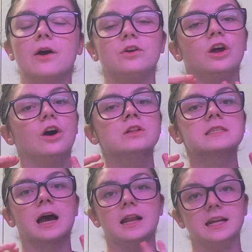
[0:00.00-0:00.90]
out
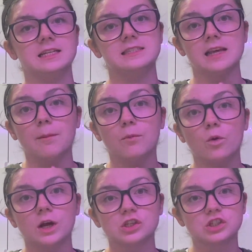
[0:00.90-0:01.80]
notes, and exam
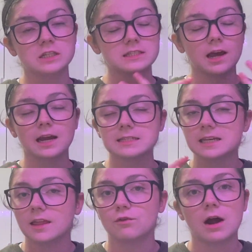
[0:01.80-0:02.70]
questions. Like I
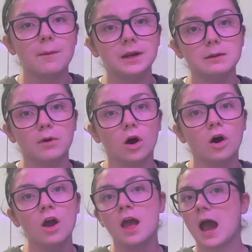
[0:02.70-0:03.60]
say, there are many
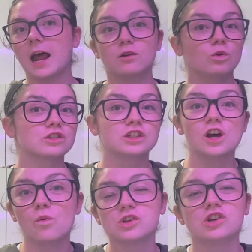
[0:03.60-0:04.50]
more, and I want to
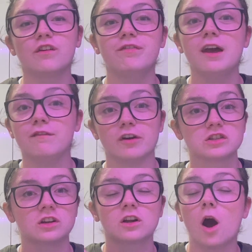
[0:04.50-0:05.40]
know what's your favourite,
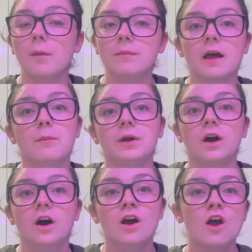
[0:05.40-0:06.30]
so comment down
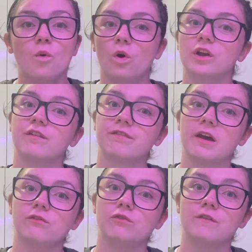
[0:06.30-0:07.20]
below what your
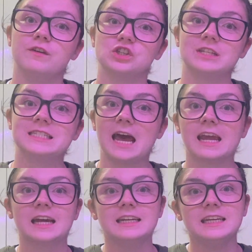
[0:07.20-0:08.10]
favourite revision
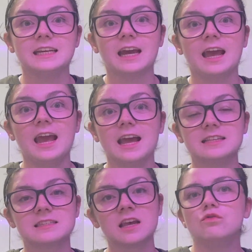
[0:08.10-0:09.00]
technique
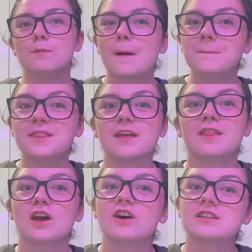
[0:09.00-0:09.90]
is. Remember that
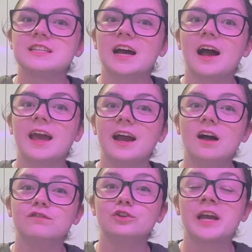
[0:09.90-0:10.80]
the OCR
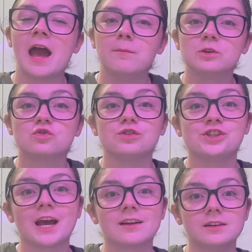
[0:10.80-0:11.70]
A-level chemistry
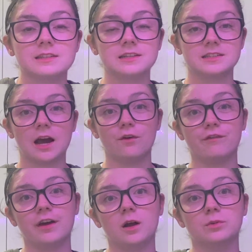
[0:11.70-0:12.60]
checklist is now
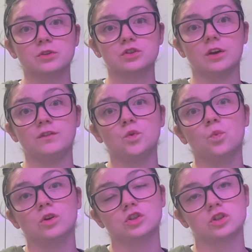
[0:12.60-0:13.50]
available, so if you
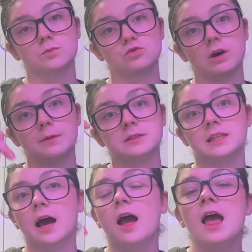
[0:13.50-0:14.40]
want to subscribe to
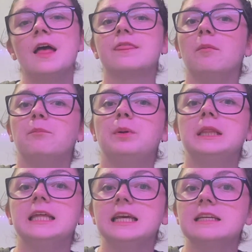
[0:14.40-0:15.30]
that, then
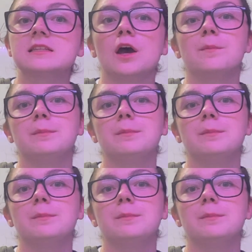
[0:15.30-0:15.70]
please